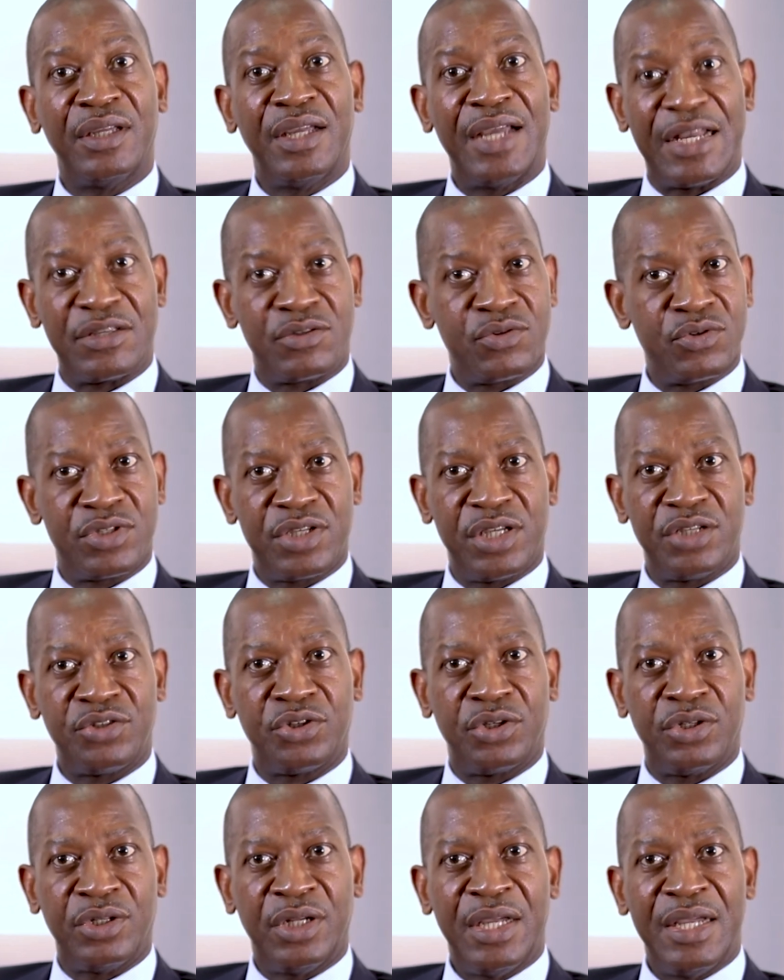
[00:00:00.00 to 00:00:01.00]

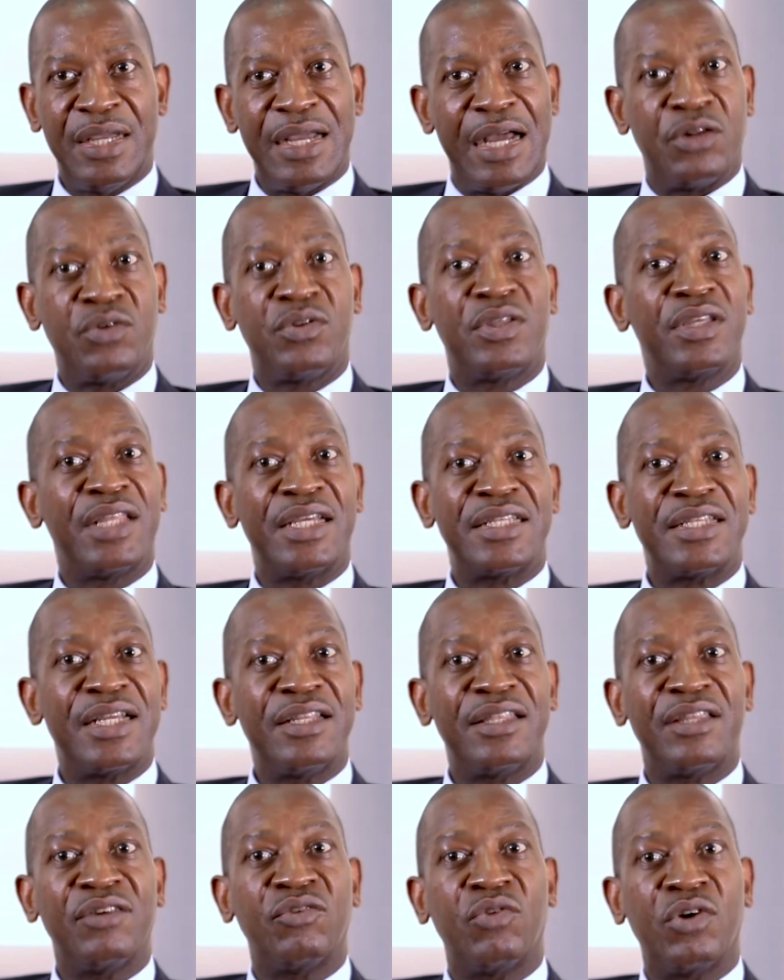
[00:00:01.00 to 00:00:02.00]
association, I don't think there's
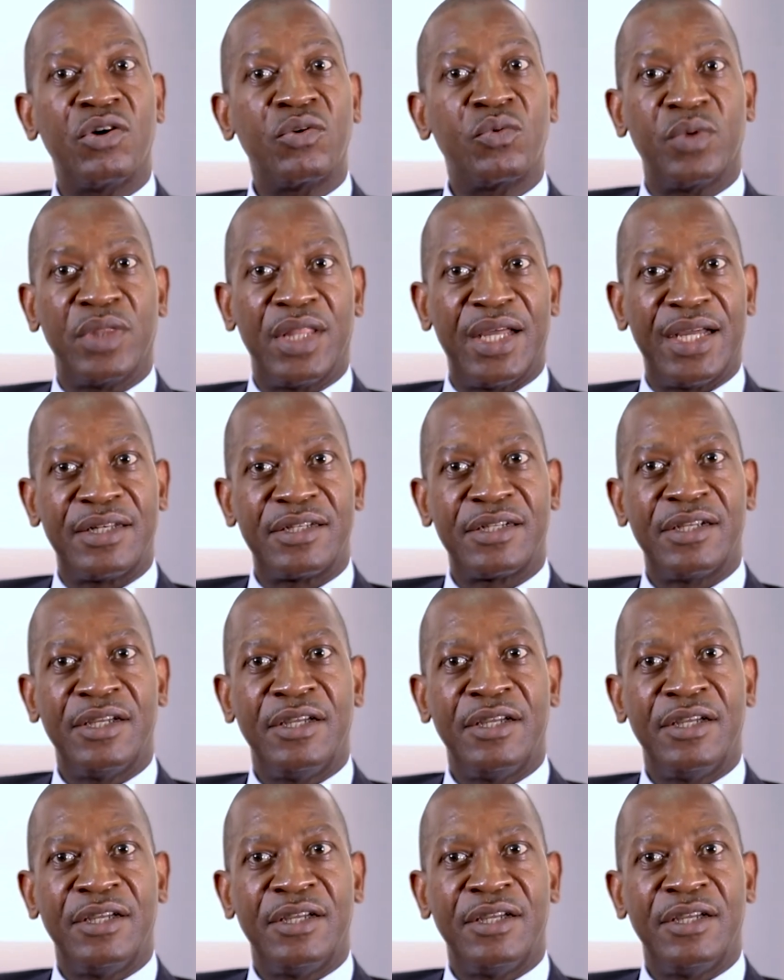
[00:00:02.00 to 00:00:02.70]
anything wrong with that.